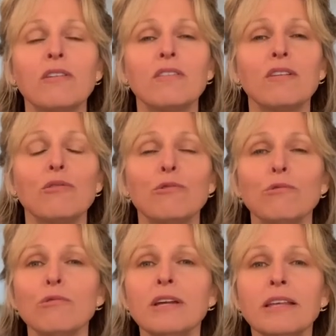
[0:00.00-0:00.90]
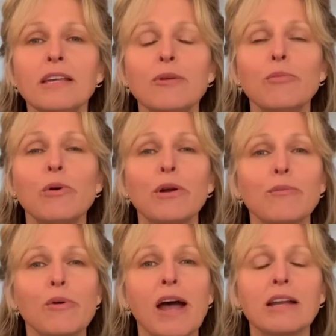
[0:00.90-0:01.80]
It's a really
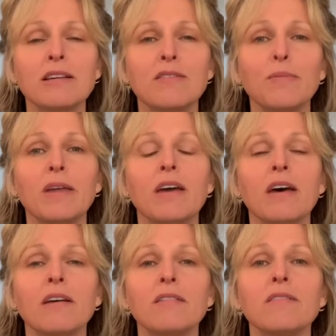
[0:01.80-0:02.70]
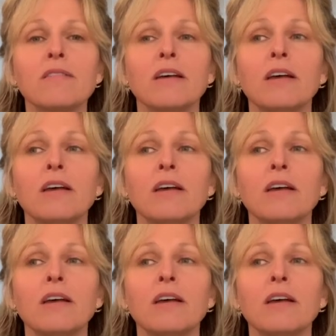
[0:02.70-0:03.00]
important practice because